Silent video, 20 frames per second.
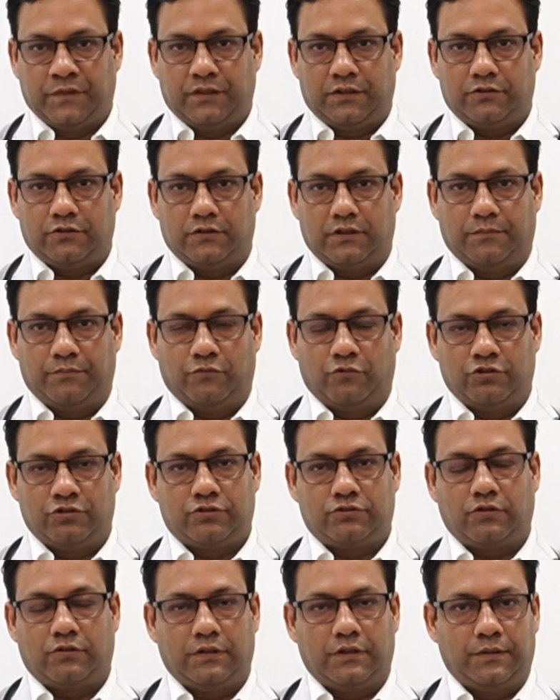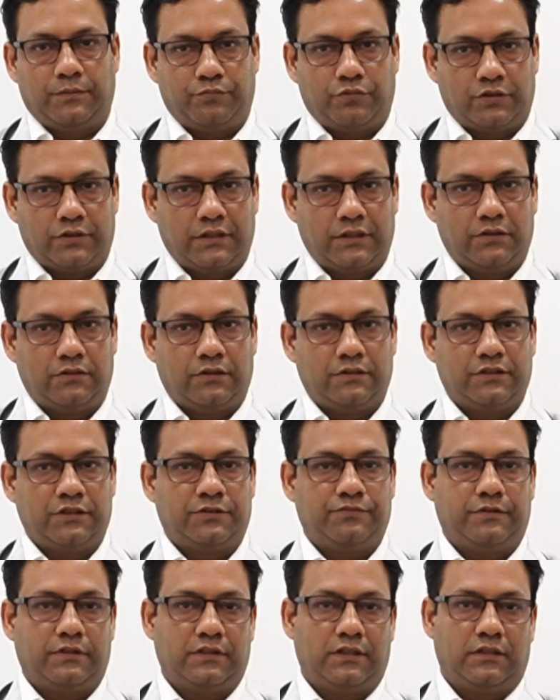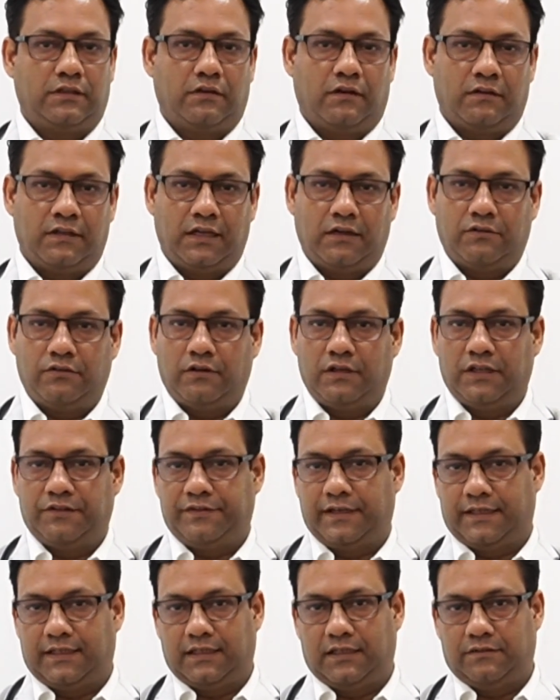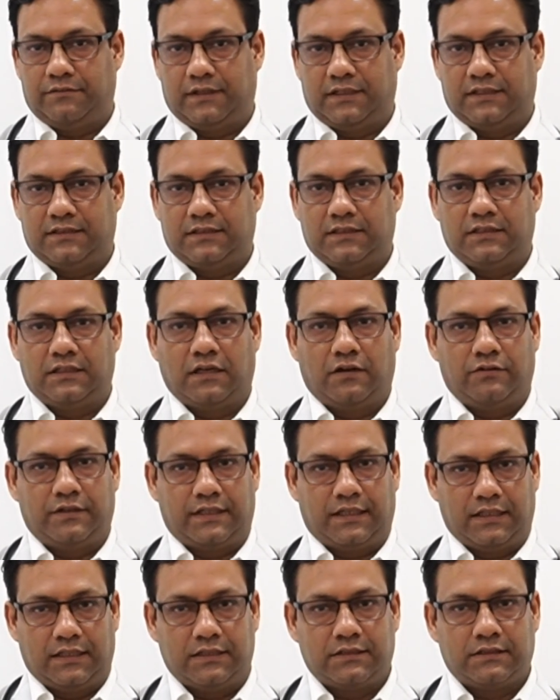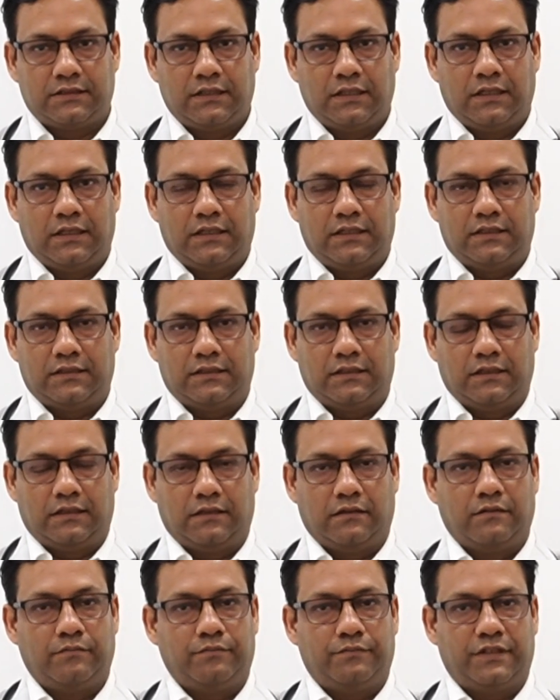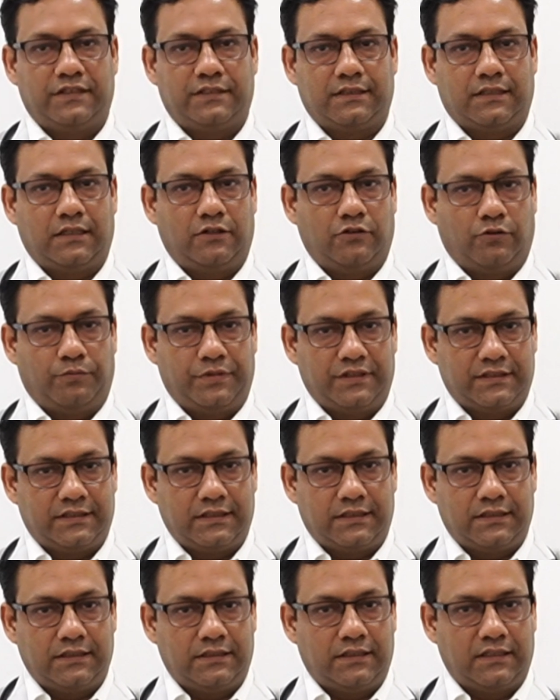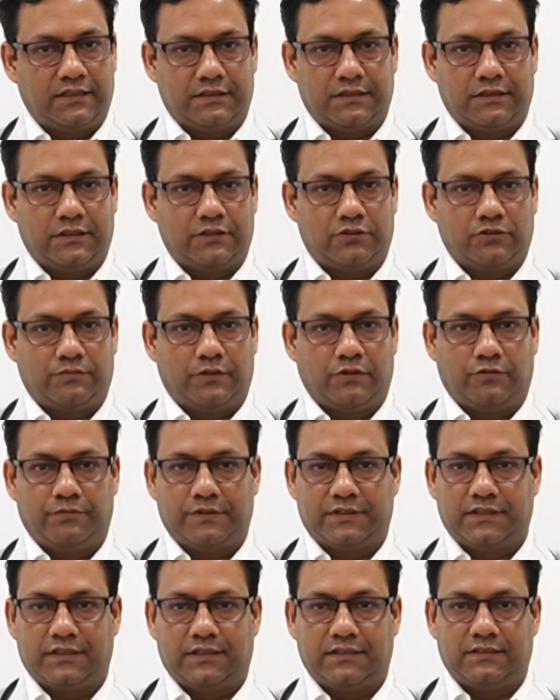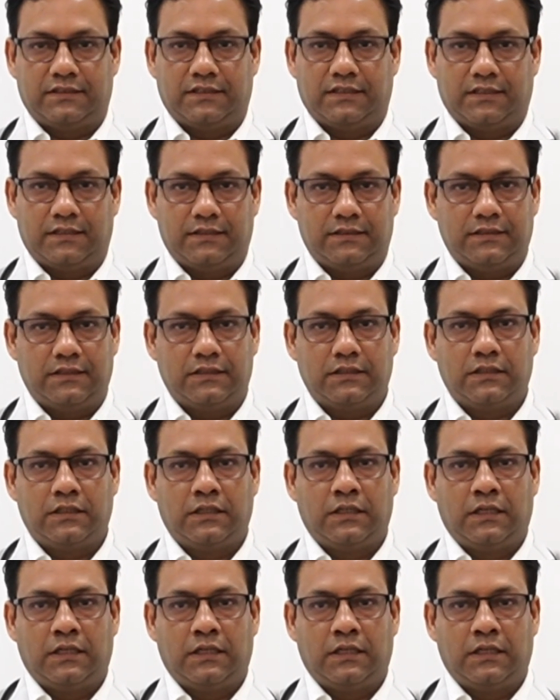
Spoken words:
So the most important causes for the non-alcoholic fatty liver disease nowadays is basically obesity. The incidence of the obesity is increasing.